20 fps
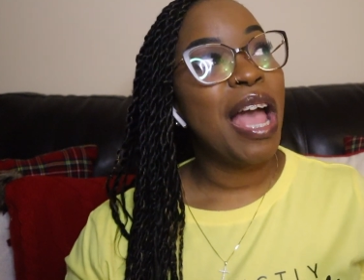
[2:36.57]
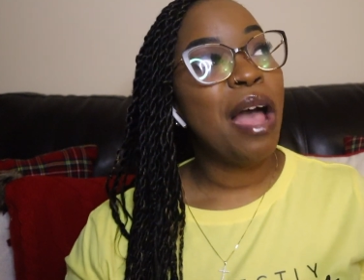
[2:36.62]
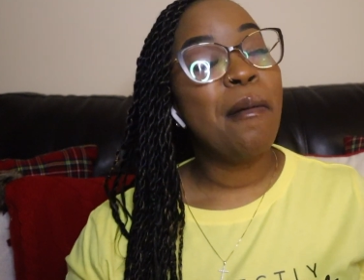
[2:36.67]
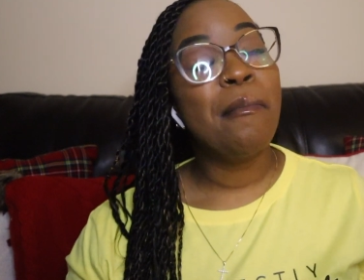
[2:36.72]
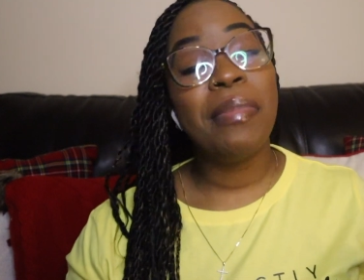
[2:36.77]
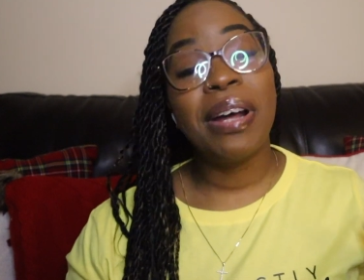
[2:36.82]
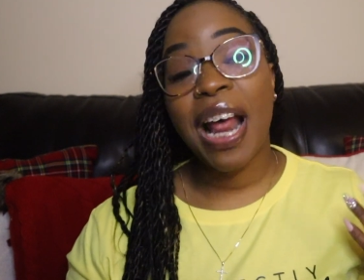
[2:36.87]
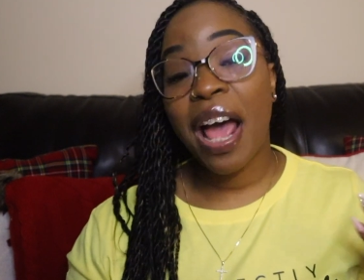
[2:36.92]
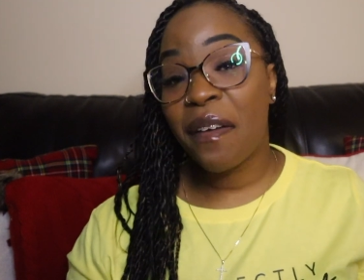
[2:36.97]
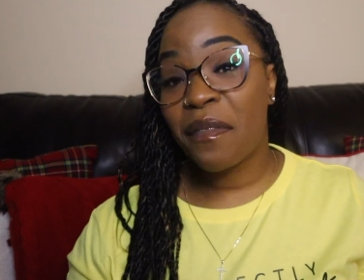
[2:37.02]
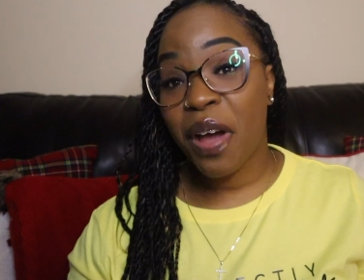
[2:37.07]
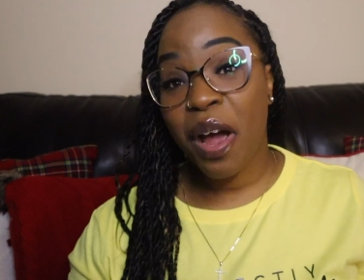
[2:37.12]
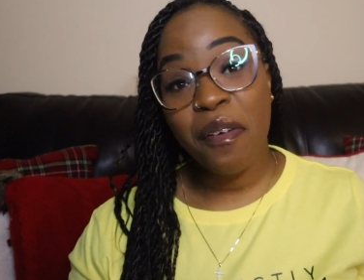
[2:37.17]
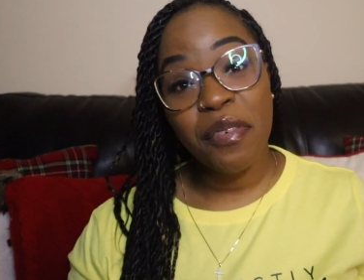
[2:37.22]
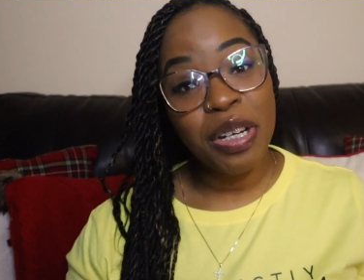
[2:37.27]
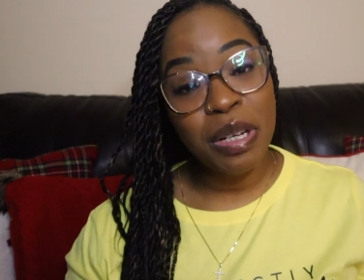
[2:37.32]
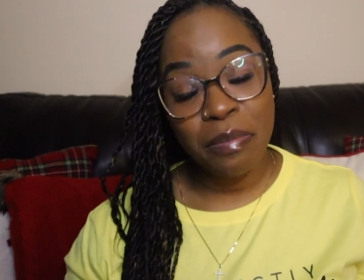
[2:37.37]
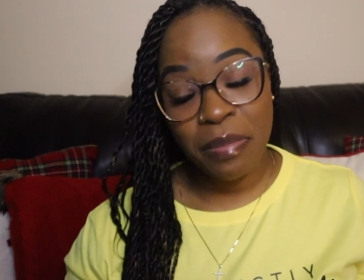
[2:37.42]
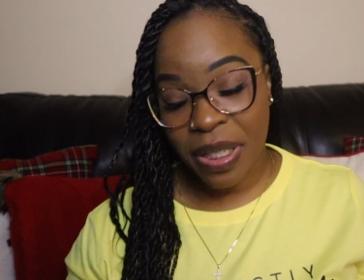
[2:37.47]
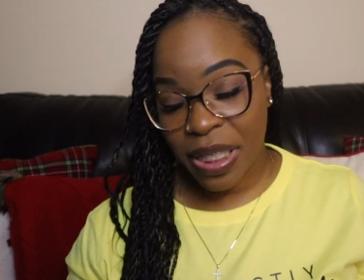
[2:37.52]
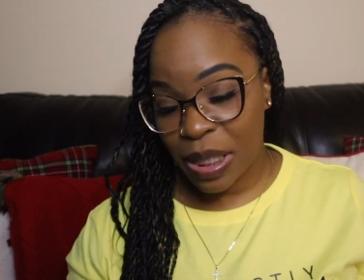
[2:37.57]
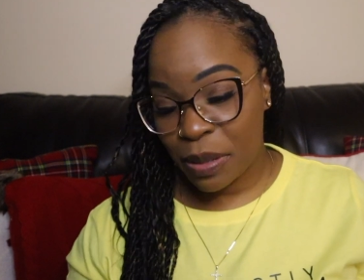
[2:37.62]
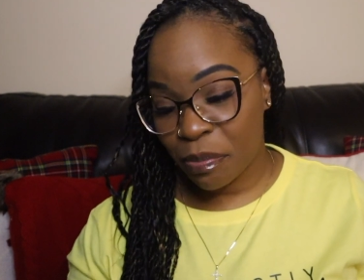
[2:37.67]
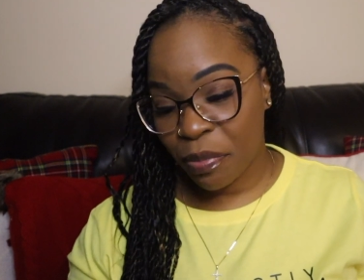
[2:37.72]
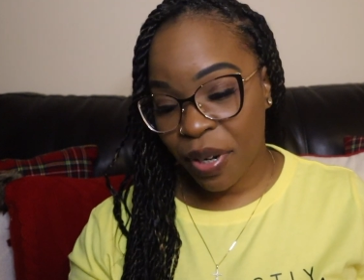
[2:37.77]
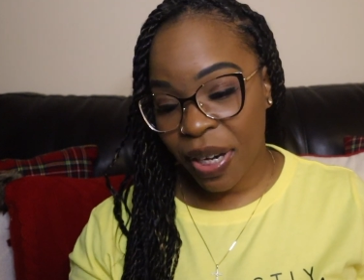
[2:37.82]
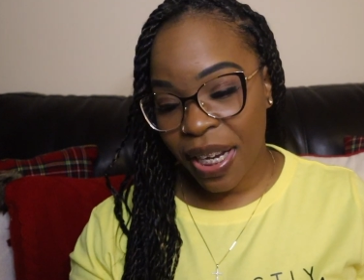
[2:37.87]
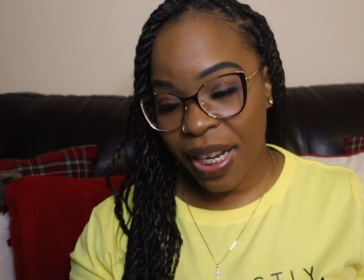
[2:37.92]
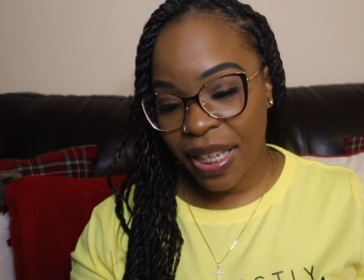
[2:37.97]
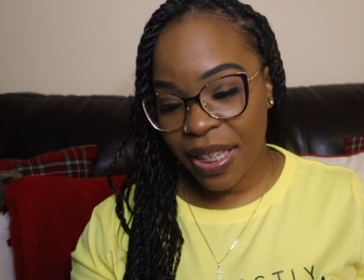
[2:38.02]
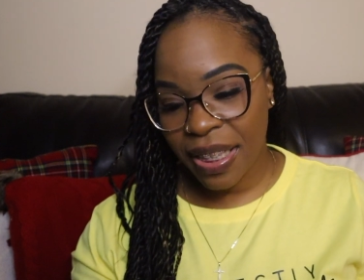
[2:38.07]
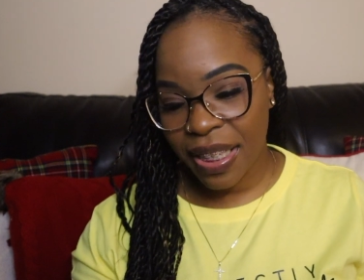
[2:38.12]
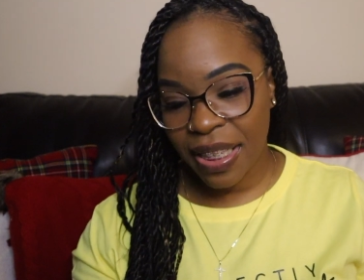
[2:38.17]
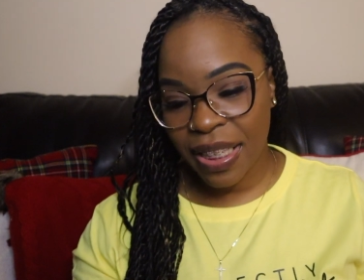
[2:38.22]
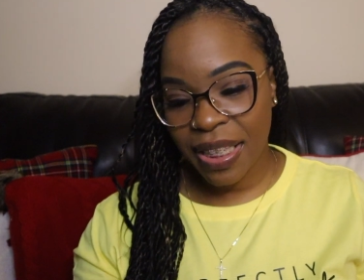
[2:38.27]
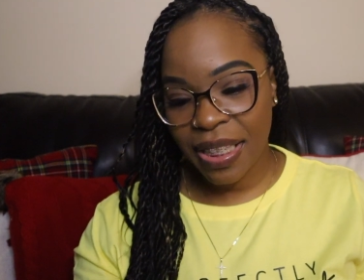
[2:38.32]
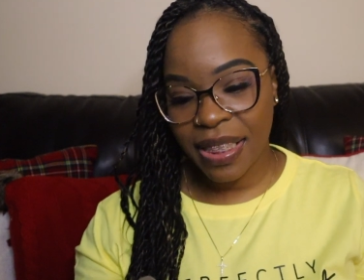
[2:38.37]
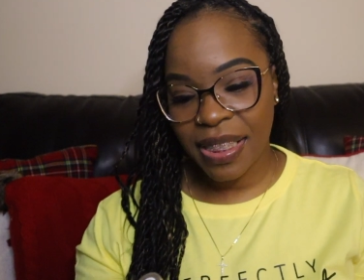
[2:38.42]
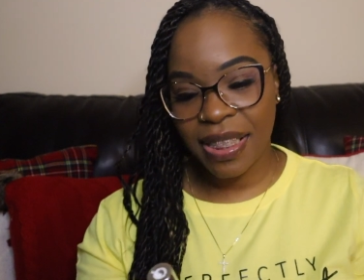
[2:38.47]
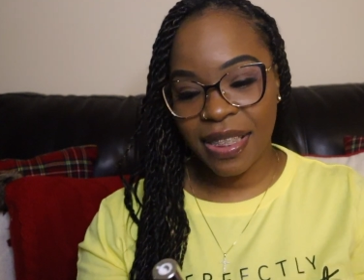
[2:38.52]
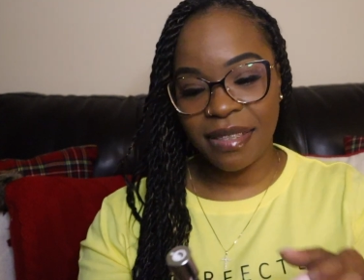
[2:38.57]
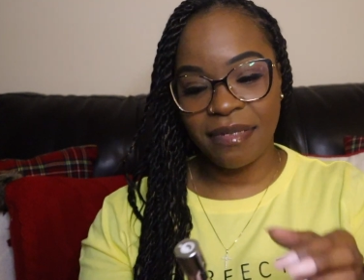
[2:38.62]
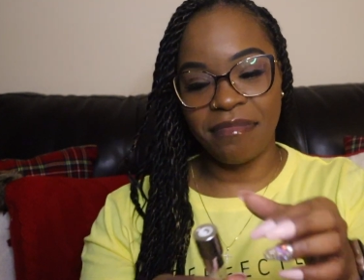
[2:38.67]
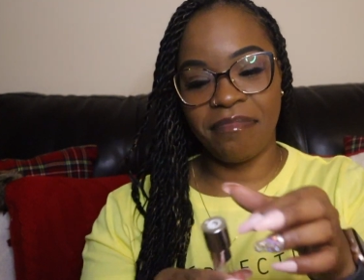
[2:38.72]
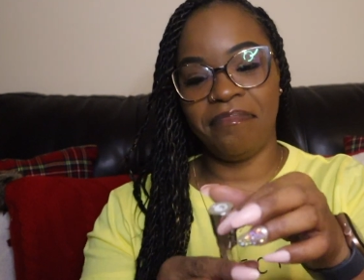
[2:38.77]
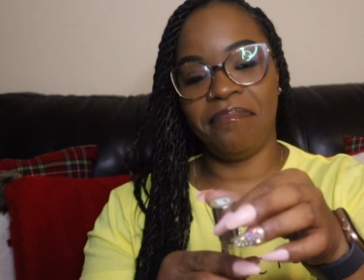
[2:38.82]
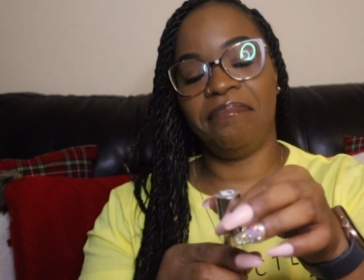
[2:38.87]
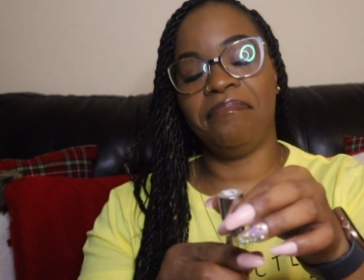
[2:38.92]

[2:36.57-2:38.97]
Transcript: But I have already been spraying this.